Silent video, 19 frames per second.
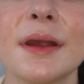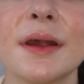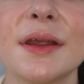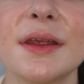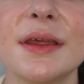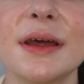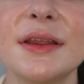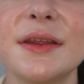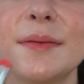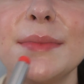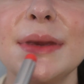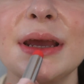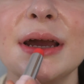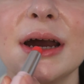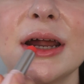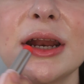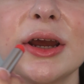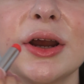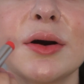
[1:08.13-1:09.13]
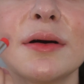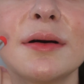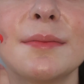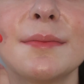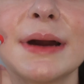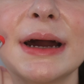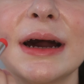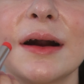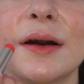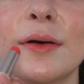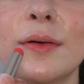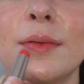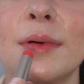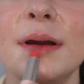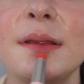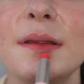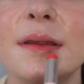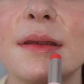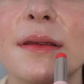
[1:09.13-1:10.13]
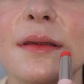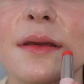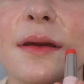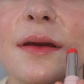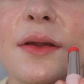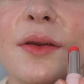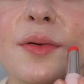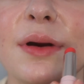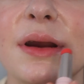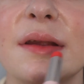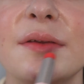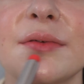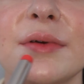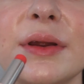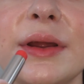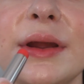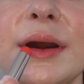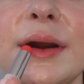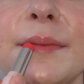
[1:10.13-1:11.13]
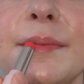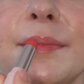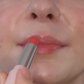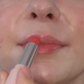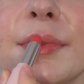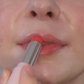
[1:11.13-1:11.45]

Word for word: So that's me kind of going back once and twice right here.